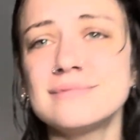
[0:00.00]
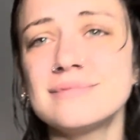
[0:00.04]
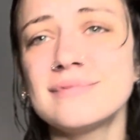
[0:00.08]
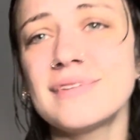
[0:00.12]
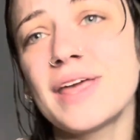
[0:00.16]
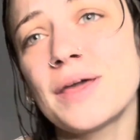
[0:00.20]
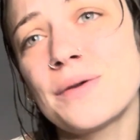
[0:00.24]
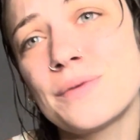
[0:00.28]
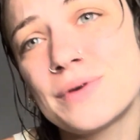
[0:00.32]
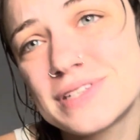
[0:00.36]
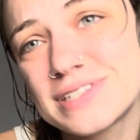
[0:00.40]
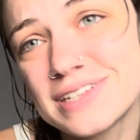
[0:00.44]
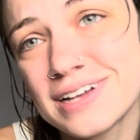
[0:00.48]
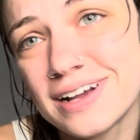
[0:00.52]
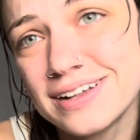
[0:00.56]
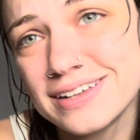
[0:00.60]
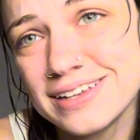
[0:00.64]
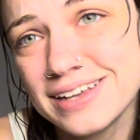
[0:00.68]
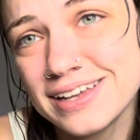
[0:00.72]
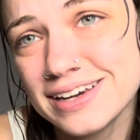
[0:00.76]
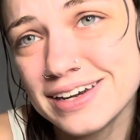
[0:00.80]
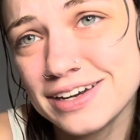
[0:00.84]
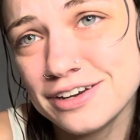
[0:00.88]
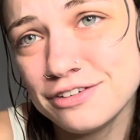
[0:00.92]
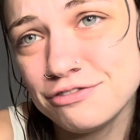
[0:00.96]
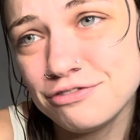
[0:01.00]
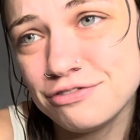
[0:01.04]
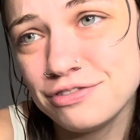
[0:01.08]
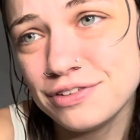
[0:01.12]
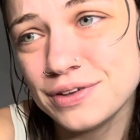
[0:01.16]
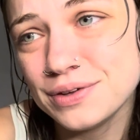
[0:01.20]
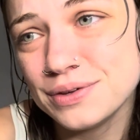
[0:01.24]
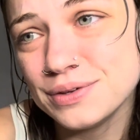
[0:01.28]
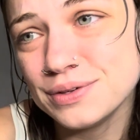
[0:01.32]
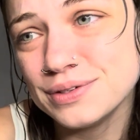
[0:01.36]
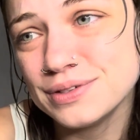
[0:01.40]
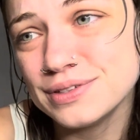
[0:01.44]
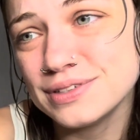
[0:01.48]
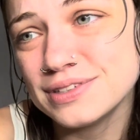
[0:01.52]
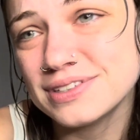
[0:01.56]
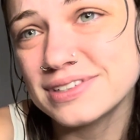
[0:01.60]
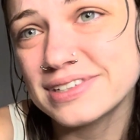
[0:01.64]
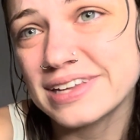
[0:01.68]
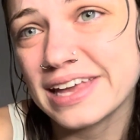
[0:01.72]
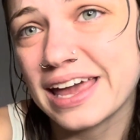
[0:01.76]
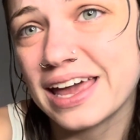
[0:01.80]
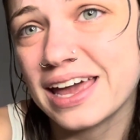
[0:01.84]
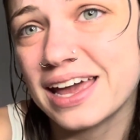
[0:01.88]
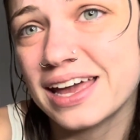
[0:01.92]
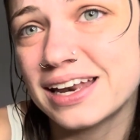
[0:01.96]
It was onion infused,
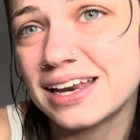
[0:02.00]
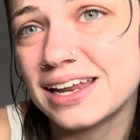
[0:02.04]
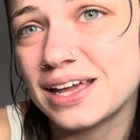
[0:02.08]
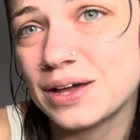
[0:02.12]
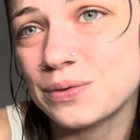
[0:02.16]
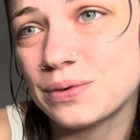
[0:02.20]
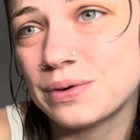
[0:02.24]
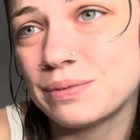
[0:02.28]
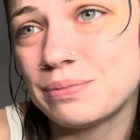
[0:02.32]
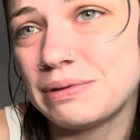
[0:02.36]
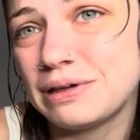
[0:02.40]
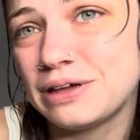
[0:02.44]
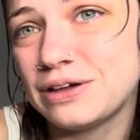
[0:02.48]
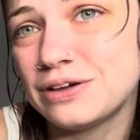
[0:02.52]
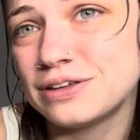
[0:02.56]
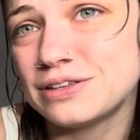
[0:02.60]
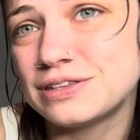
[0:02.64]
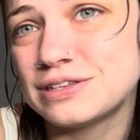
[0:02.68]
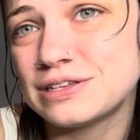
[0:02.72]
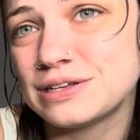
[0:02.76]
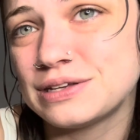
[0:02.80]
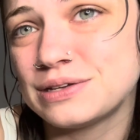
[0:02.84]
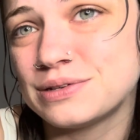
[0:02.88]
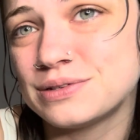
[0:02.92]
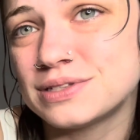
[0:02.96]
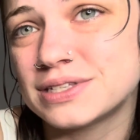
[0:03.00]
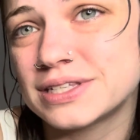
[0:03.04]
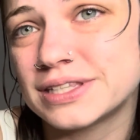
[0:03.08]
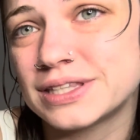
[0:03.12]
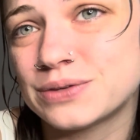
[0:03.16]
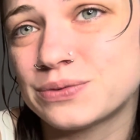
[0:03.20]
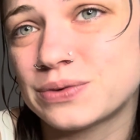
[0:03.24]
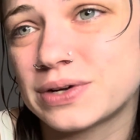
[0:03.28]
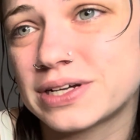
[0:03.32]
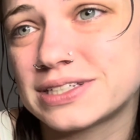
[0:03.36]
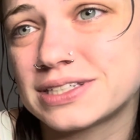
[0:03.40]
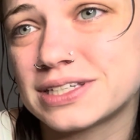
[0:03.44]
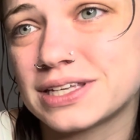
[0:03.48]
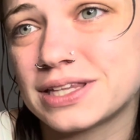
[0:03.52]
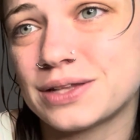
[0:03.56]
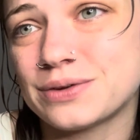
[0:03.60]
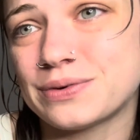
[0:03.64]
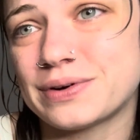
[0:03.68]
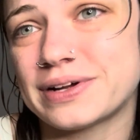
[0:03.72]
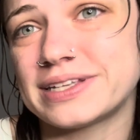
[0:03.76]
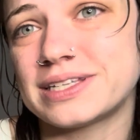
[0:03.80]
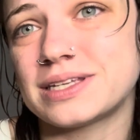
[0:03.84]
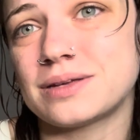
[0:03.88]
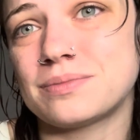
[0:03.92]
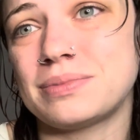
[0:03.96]
and it would be good to use in the rest of the
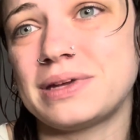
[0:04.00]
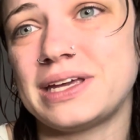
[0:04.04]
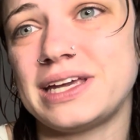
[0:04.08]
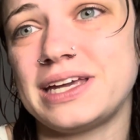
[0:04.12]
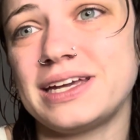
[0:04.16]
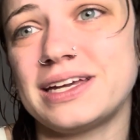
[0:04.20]
recipe.